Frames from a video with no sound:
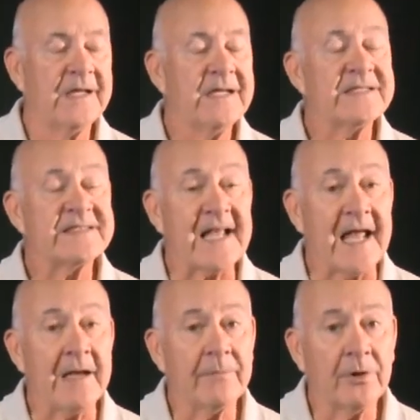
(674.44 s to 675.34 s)

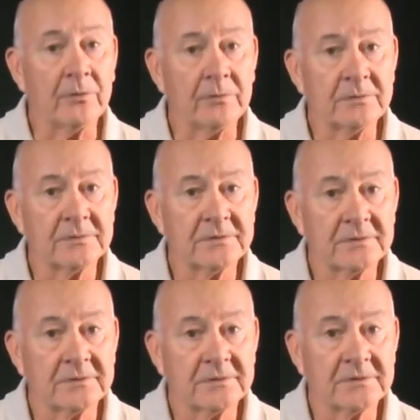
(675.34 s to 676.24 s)
Samuel
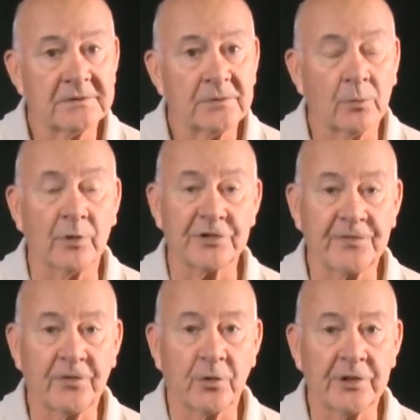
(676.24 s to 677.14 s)
was
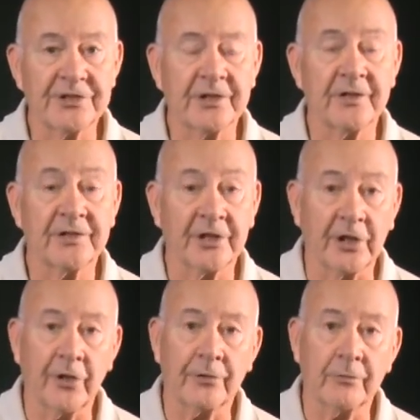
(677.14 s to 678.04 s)
forced to
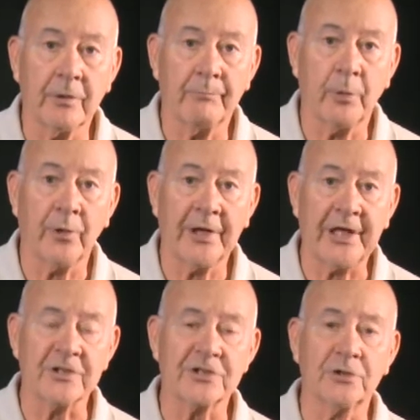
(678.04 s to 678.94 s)
go to a
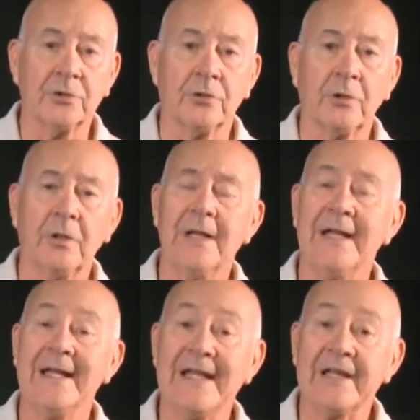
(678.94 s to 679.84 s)
boarding school
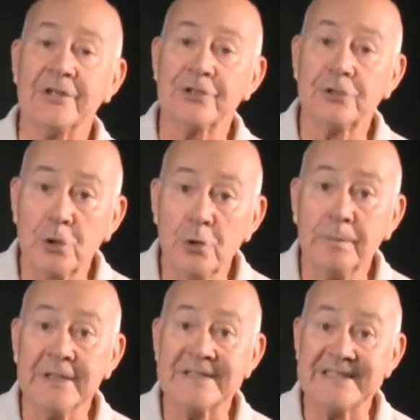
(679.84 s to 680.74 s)
in
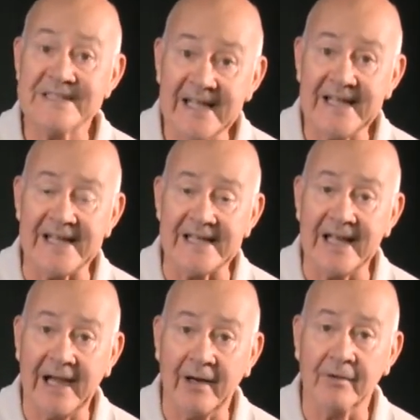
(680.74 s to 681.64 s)
Tuba City,
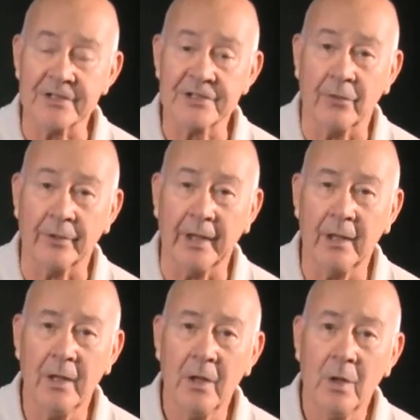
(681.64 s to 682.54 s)
Arizona,
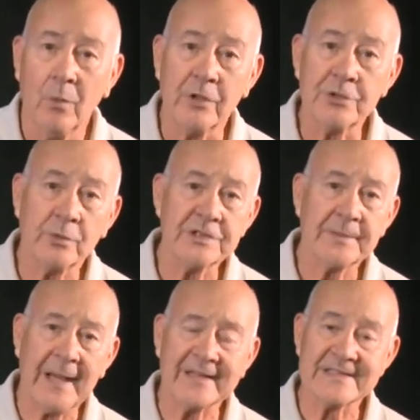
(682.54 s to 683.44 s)
which was
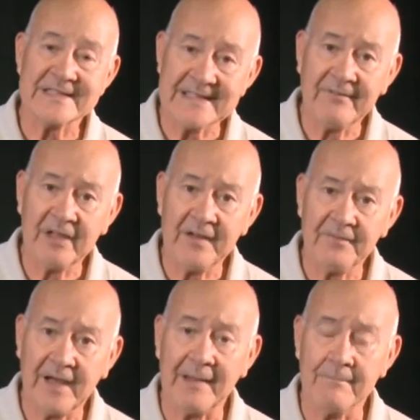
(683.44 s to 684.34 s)
about
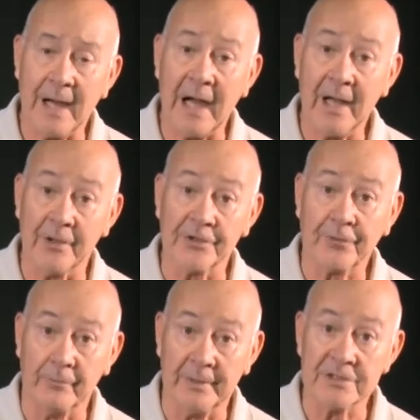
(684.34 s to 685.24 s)
75 miles
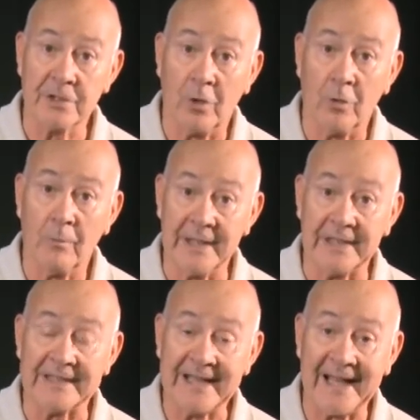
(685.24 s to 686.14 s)
from his home
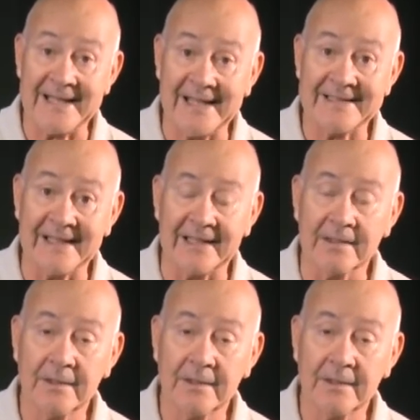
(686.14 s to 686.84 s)
in Kayenta.